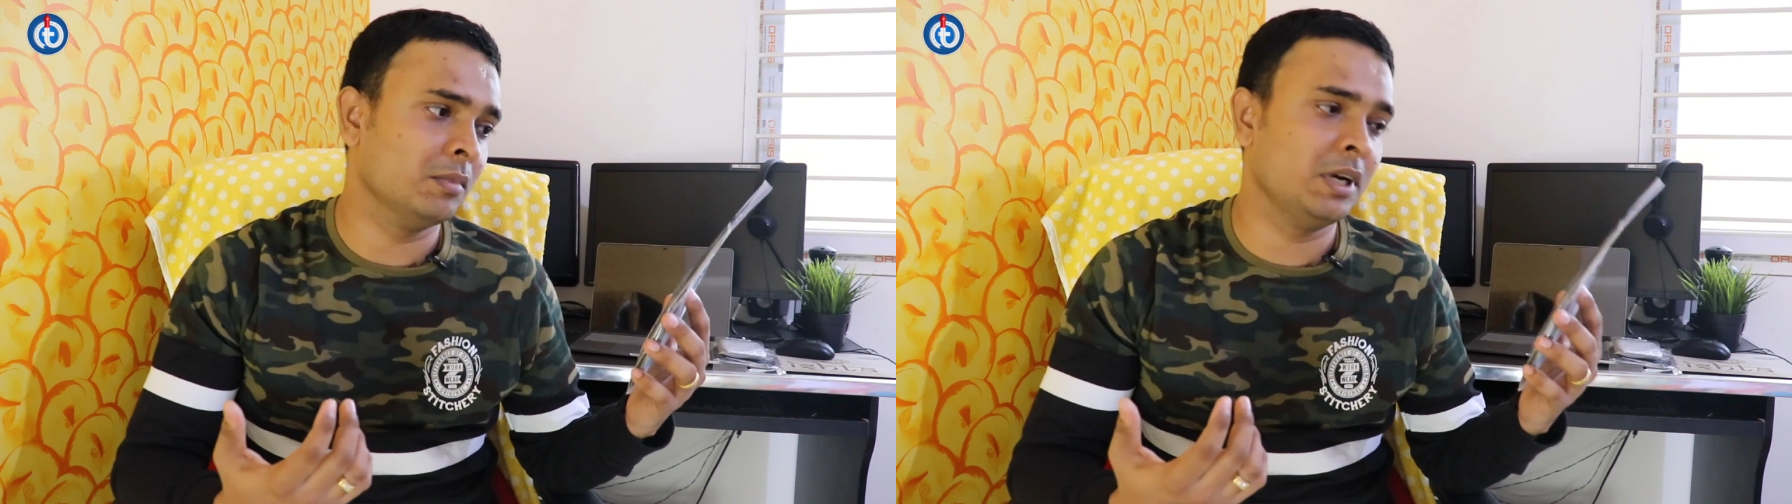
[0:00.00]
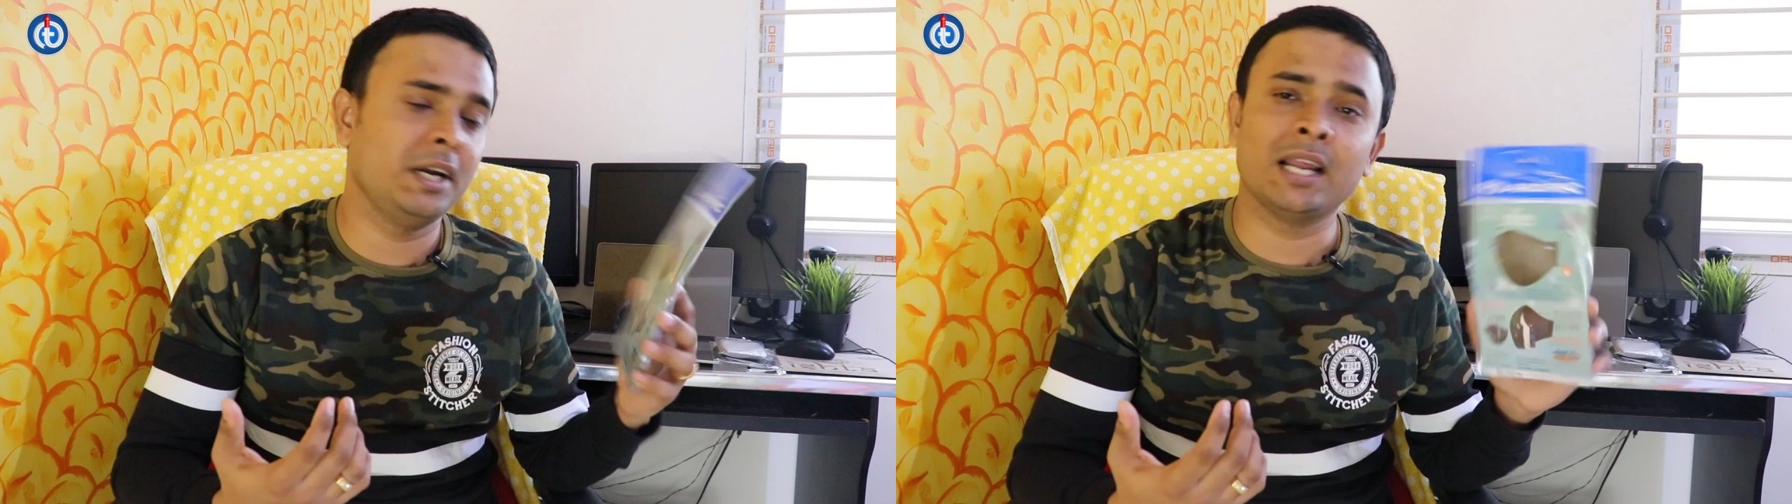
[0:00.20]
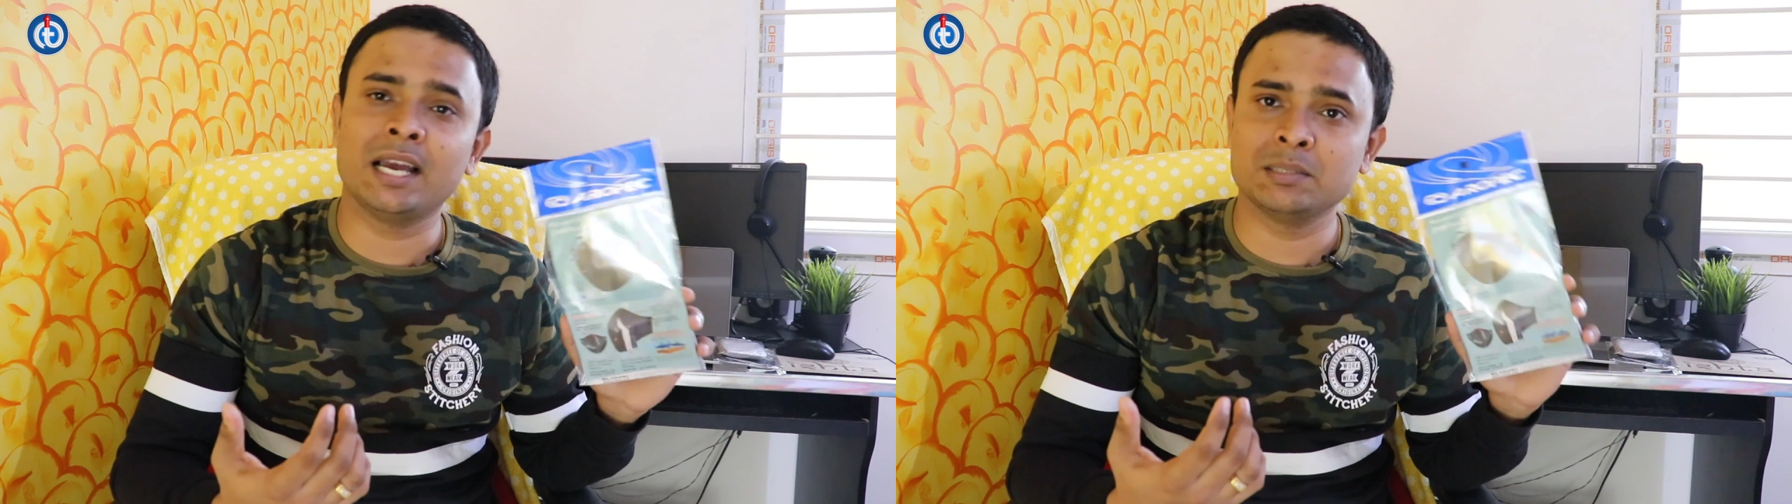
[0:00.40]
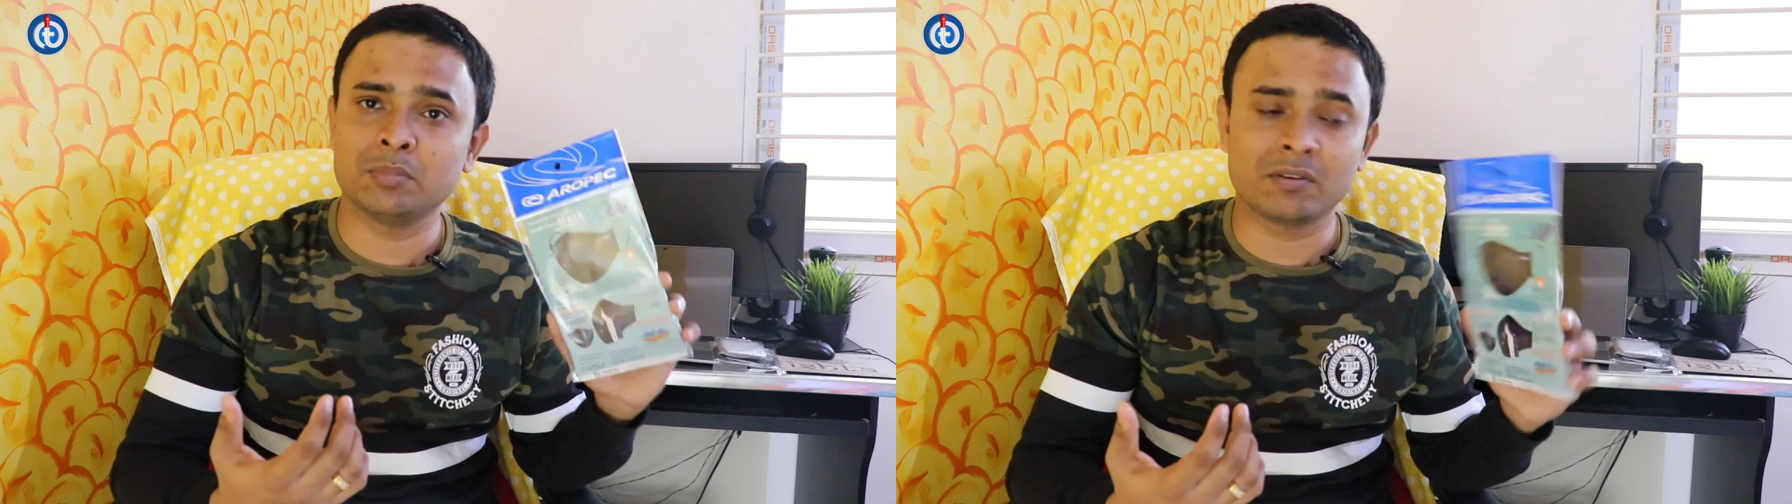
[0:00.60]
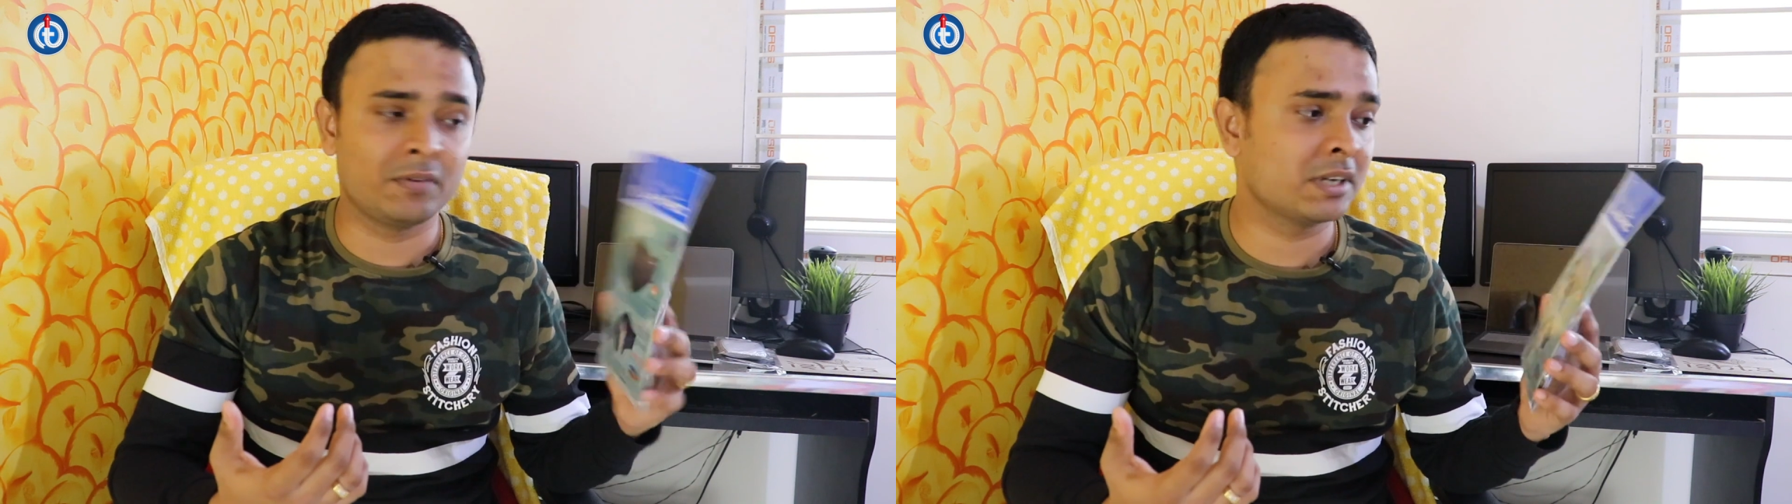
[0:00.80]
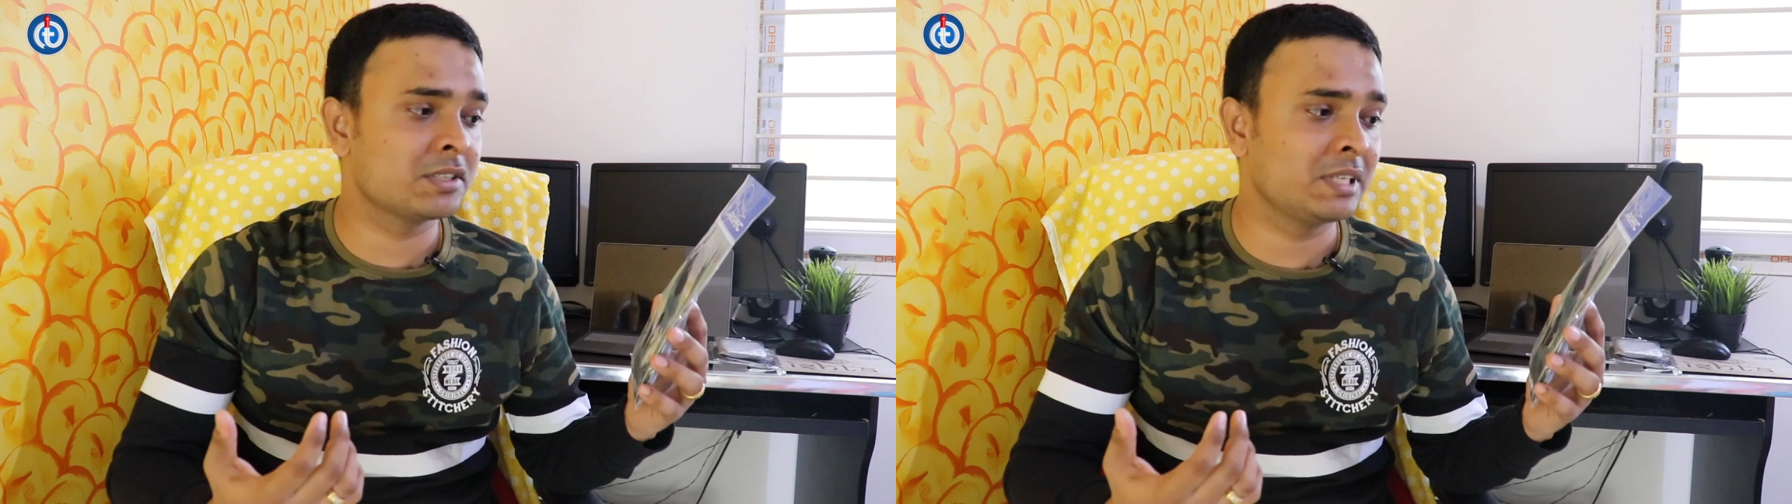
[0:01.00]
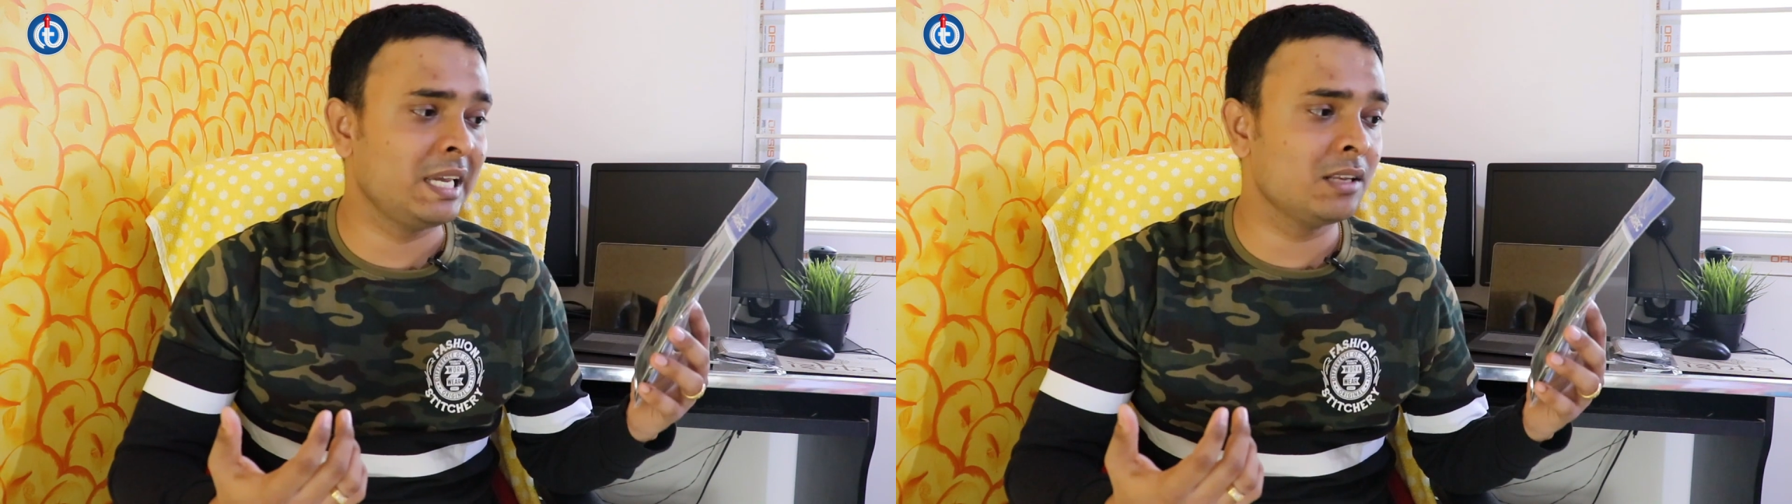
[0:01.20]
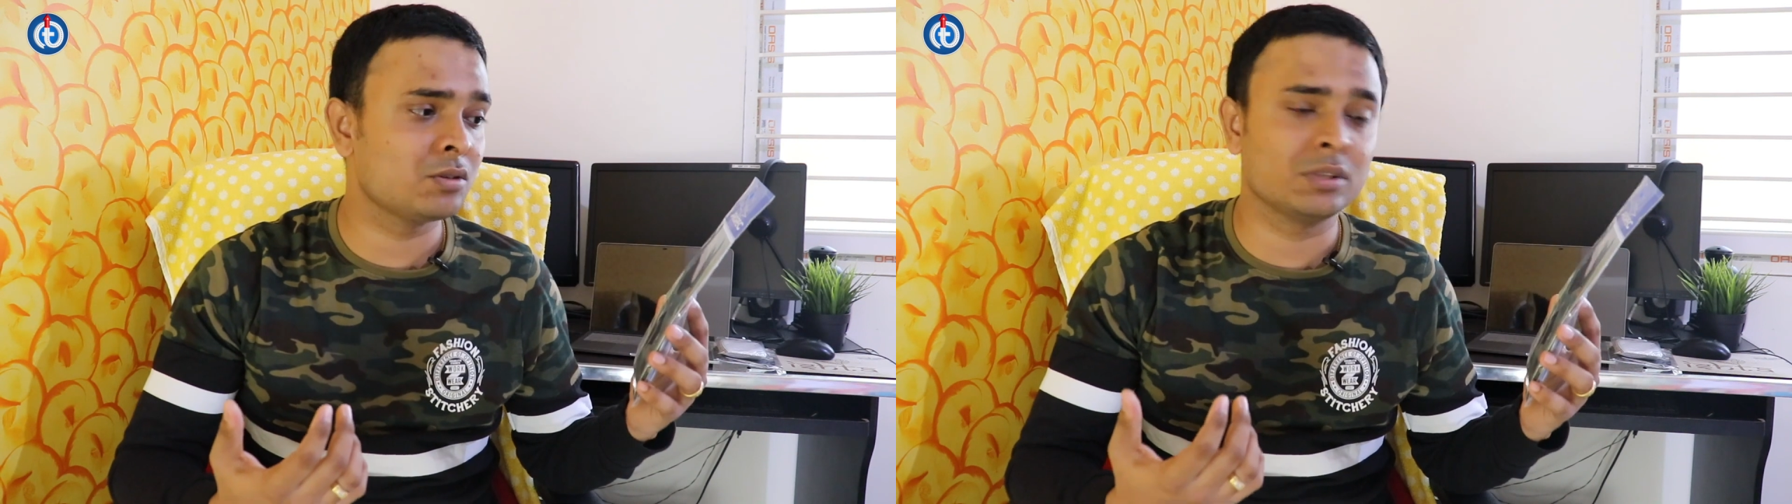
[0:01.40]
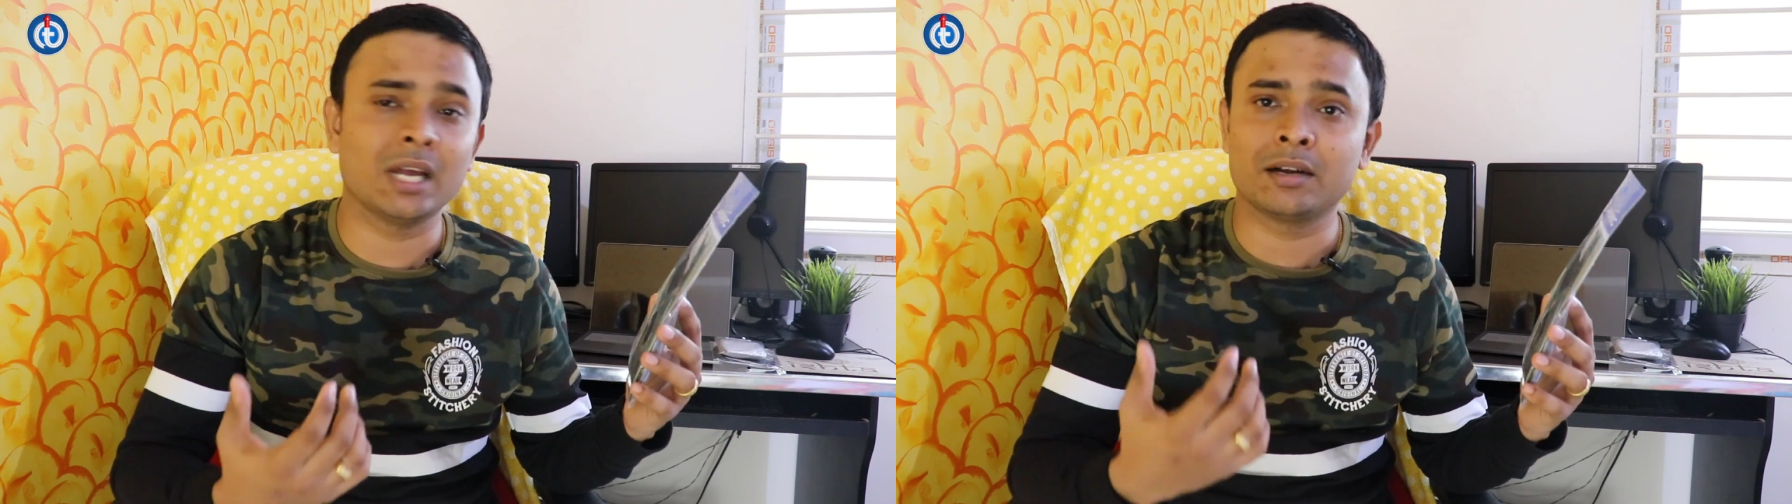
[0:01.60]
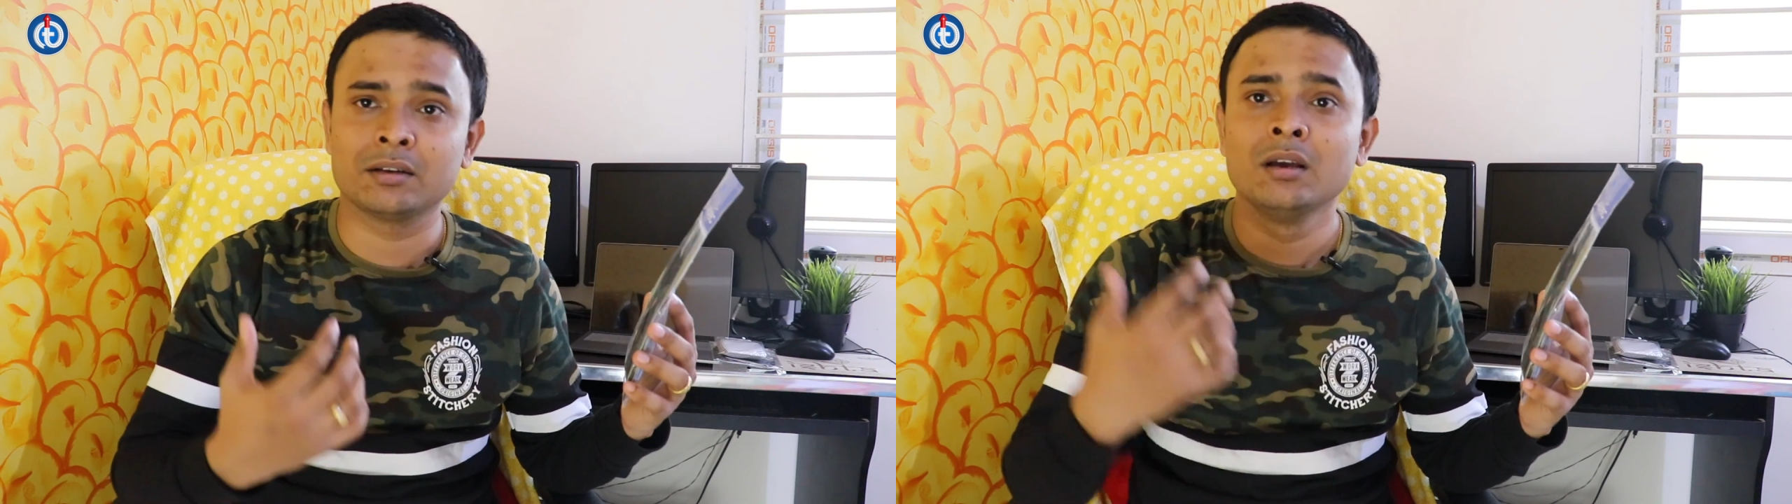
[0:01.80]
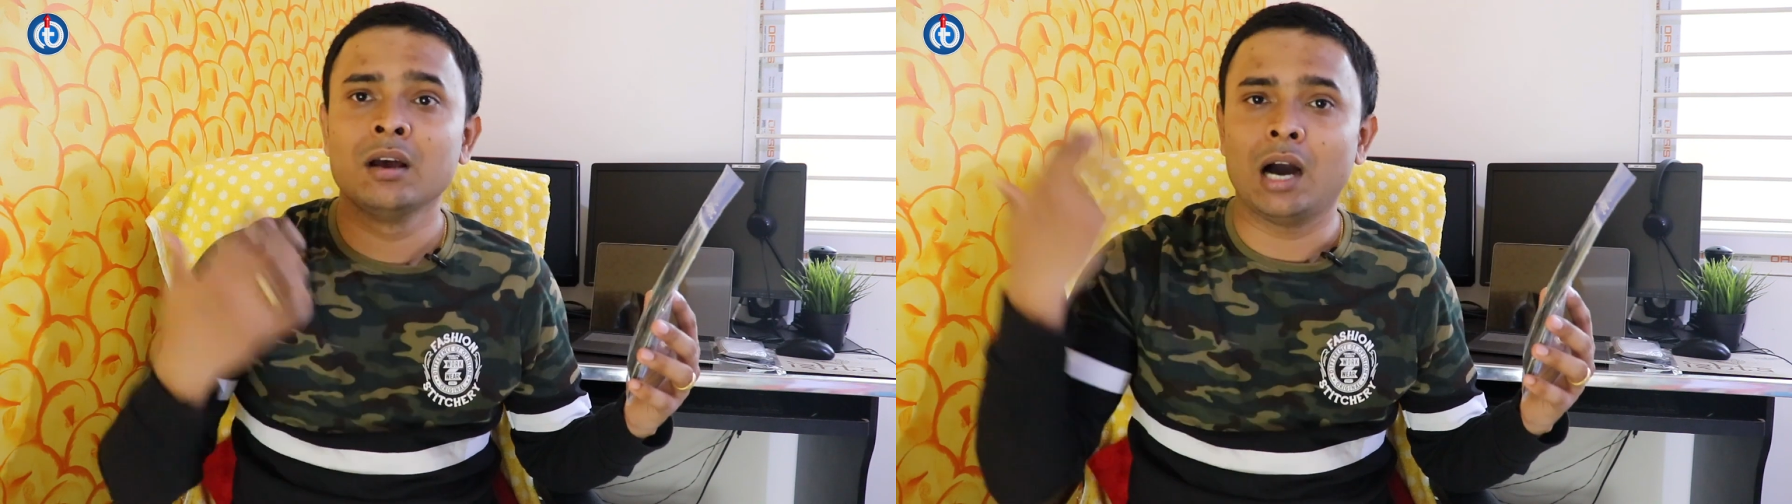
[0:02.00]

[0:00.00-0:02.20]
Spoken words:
it has a perfect seal so that